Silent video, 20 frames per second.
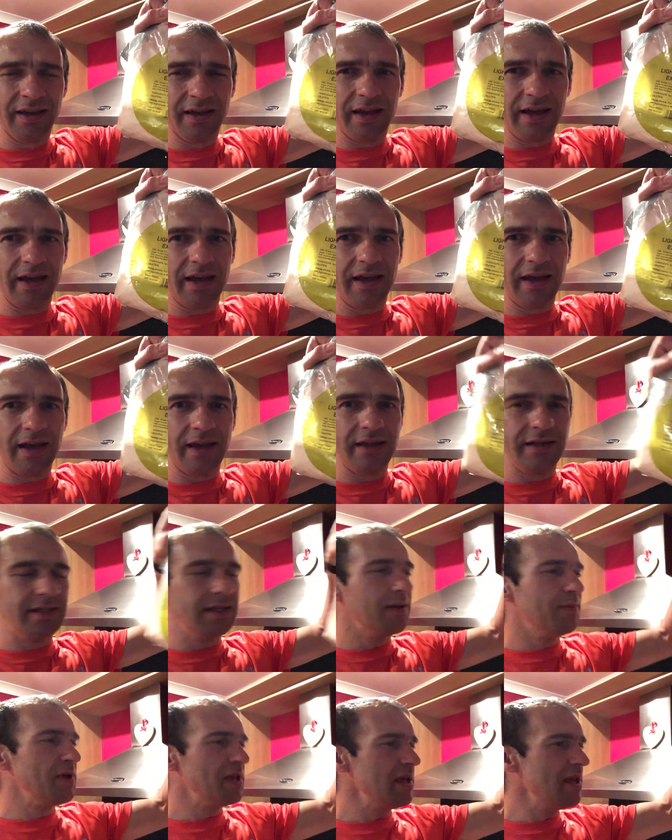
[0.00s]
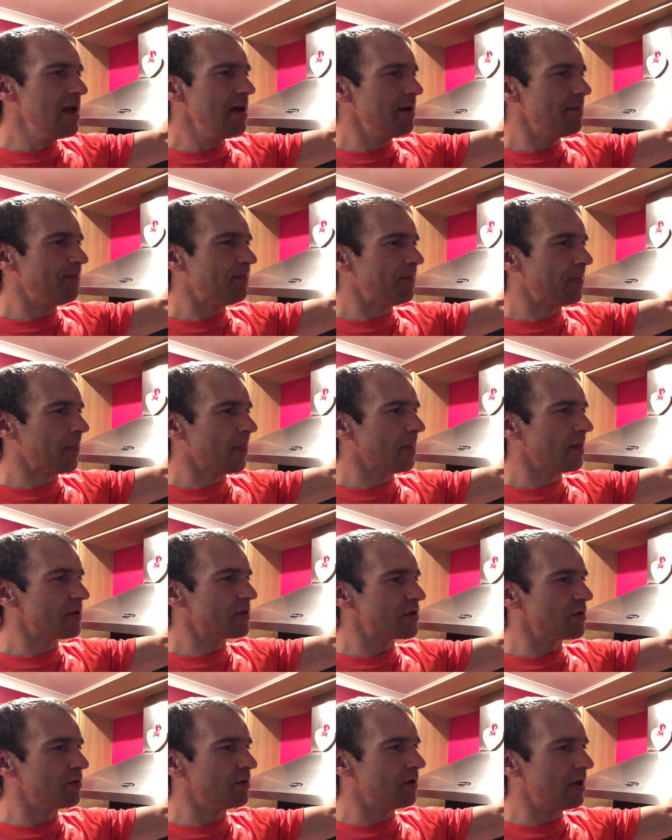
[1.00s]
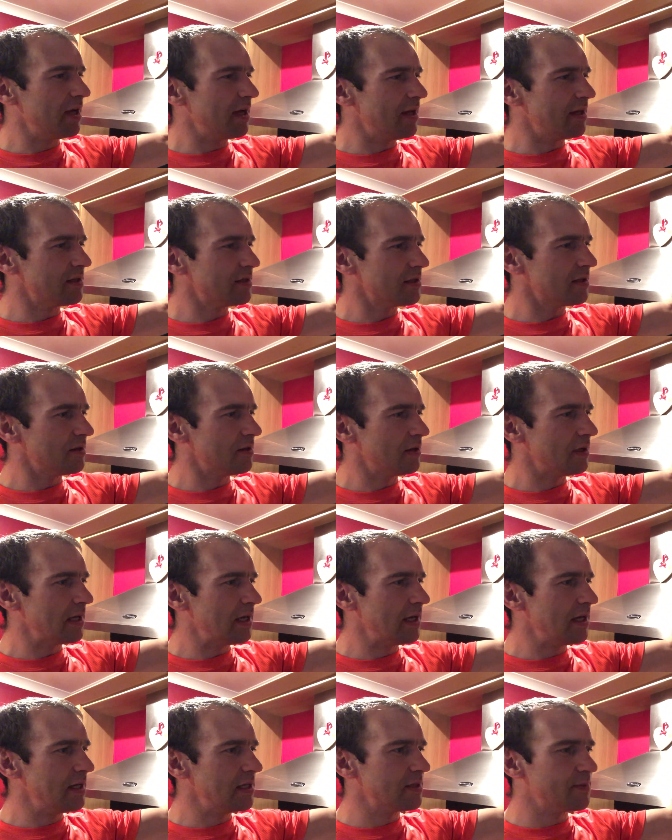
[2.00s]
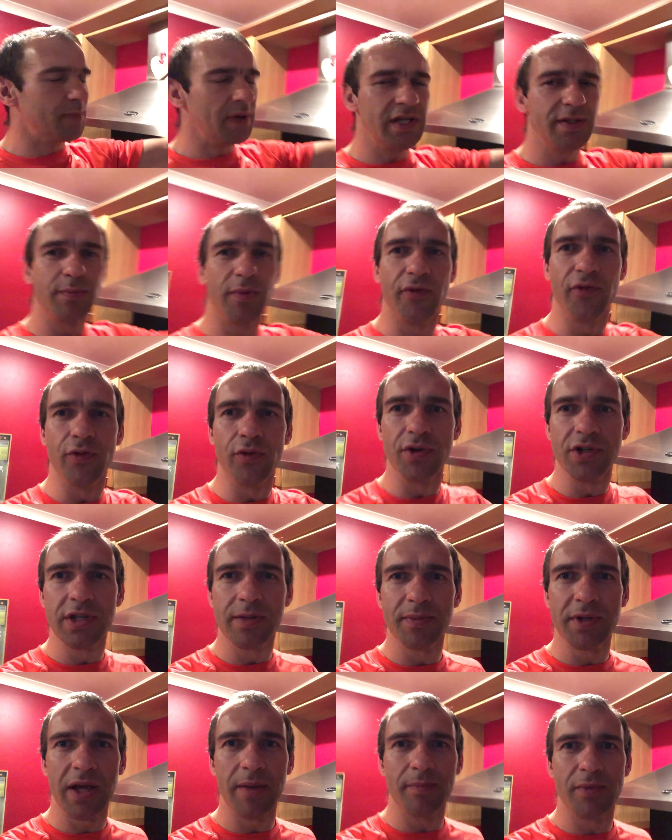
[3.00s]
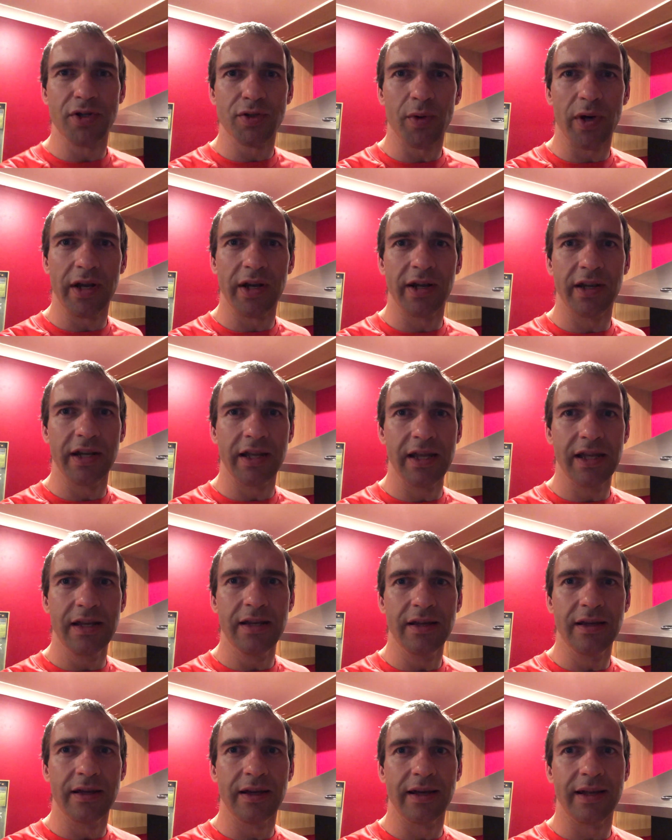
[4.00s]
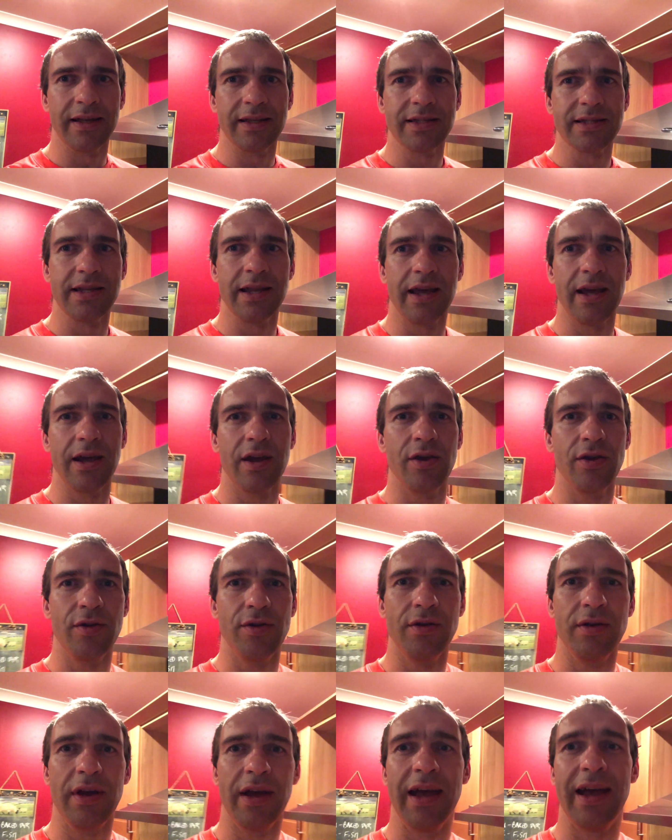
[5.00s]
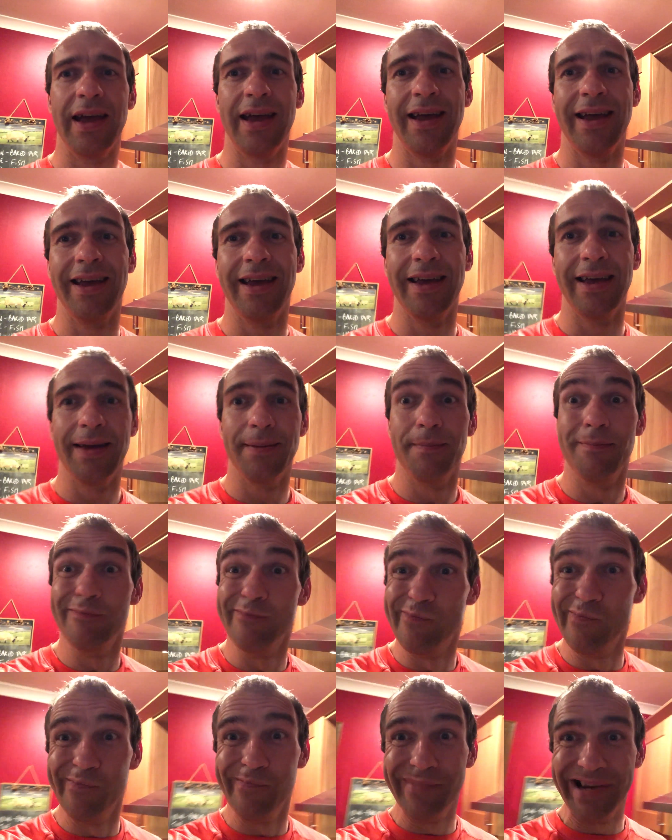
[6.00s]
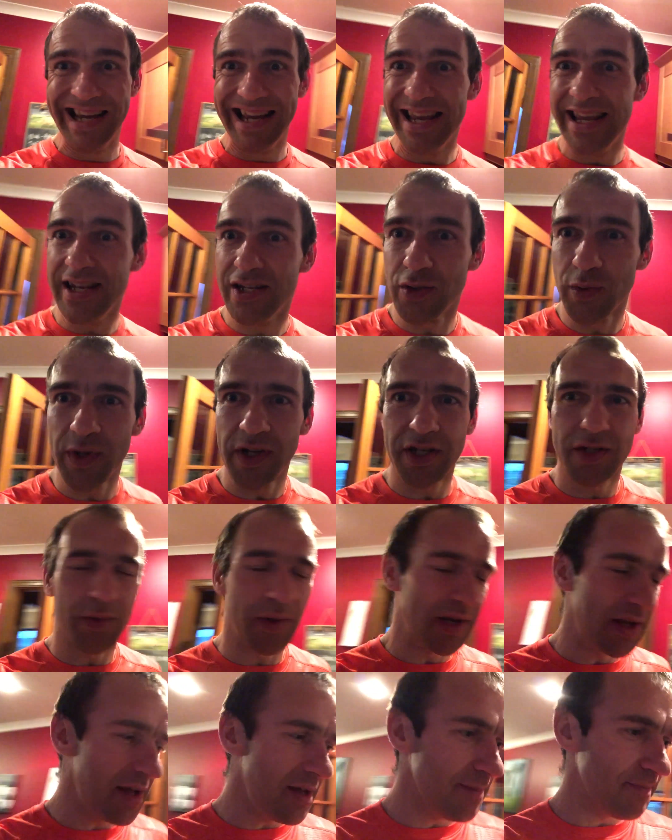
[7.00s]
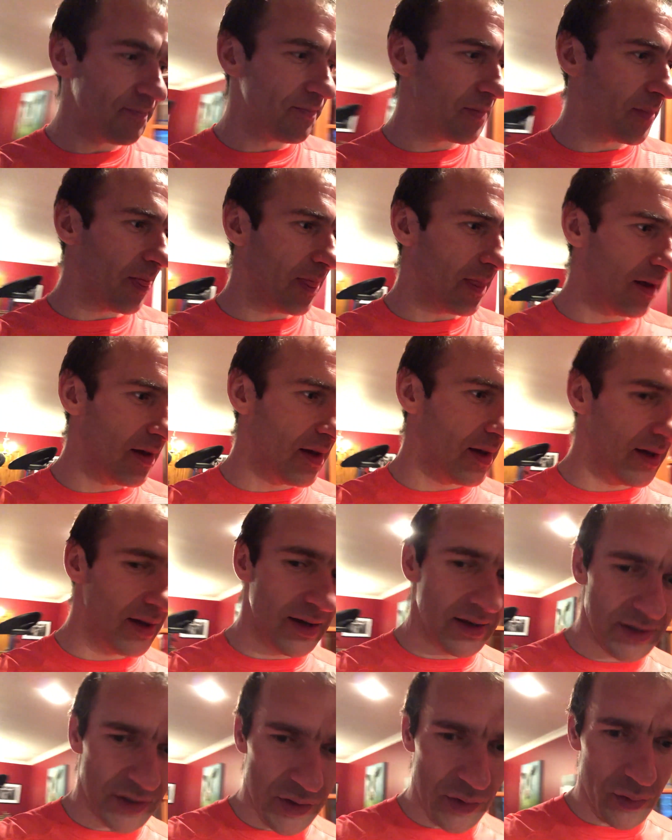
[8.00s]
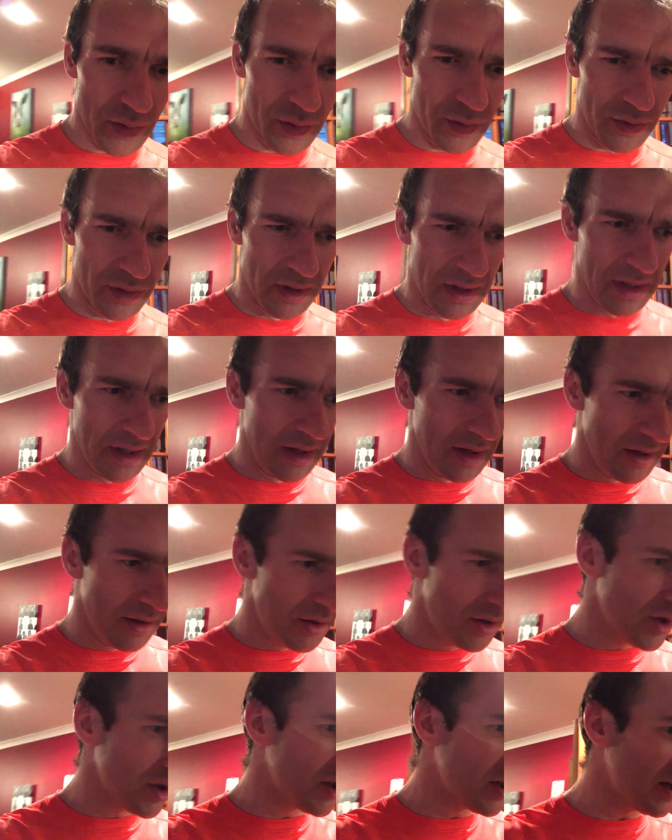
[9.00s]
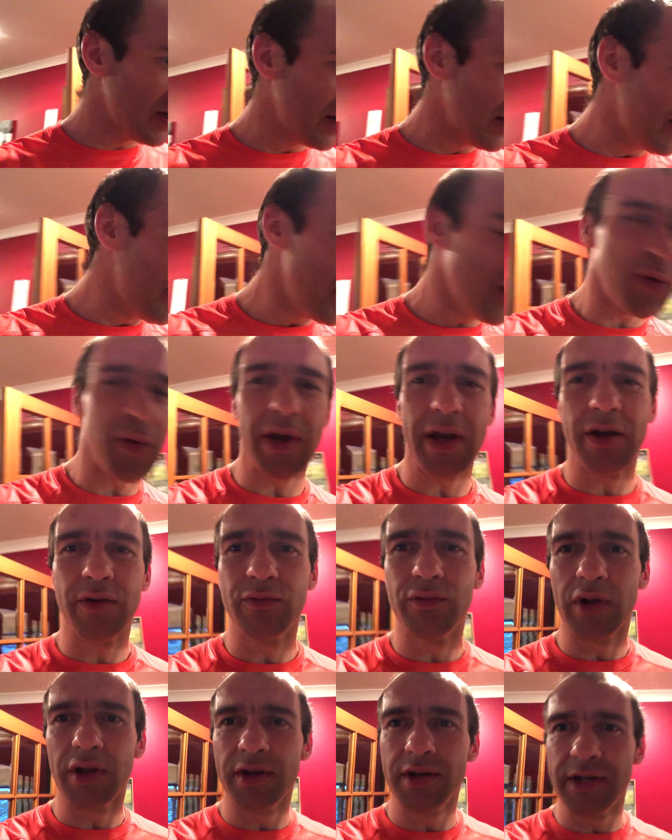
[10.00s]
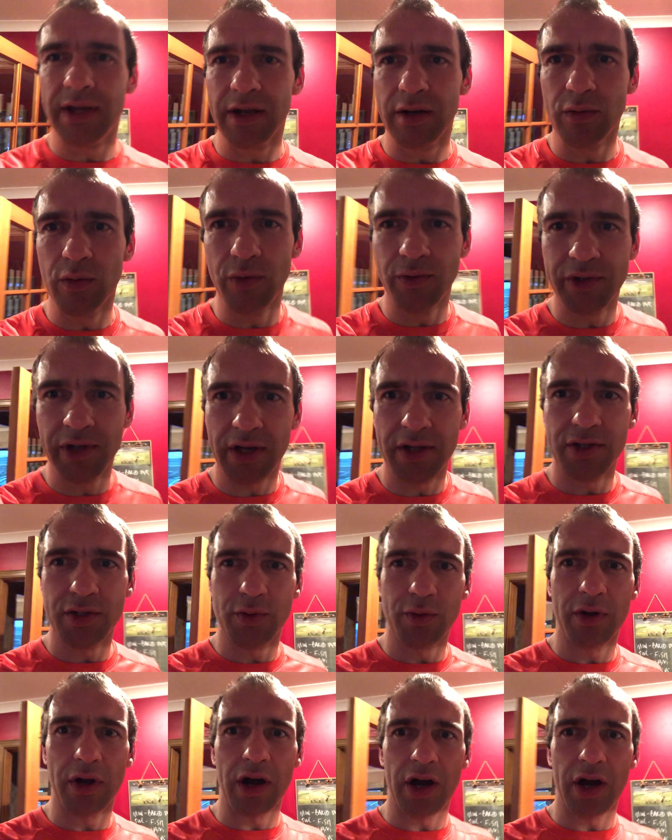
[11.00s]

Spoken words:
DME. So it is best before September 2019 and it's now May 2020. So just gonna give you a quick rundown of what we've done. So we've got